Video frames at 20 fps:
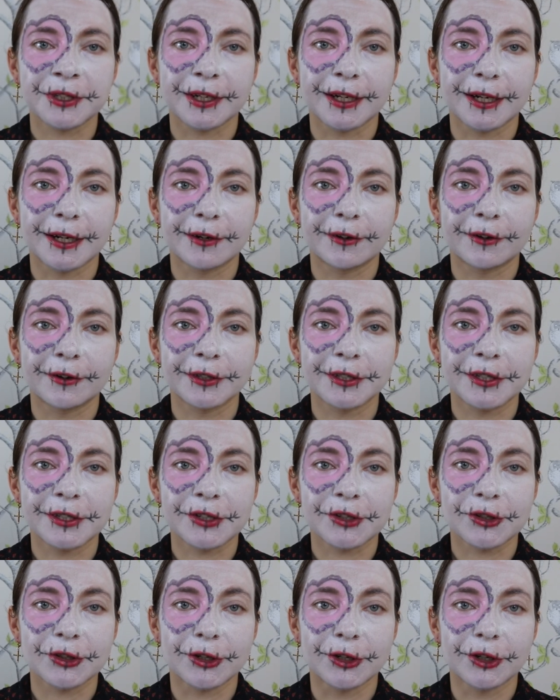and I know this
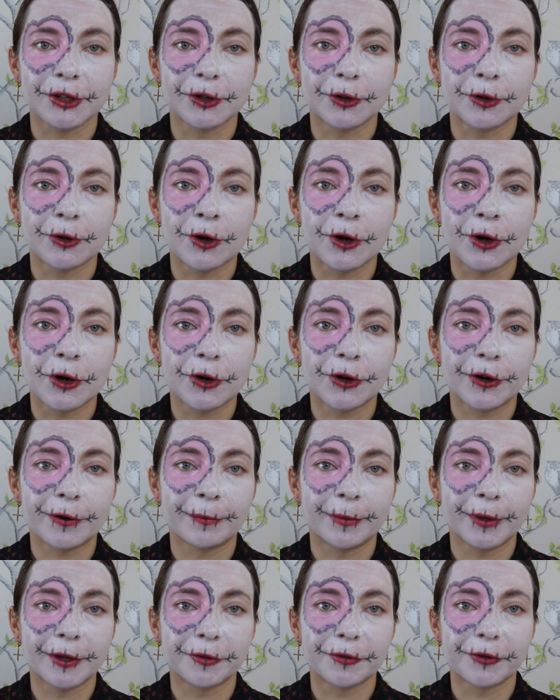is gonna go
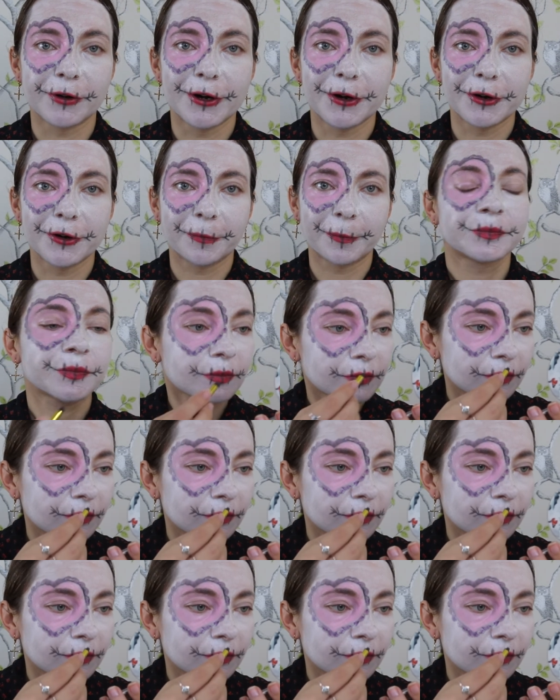horribly wrong.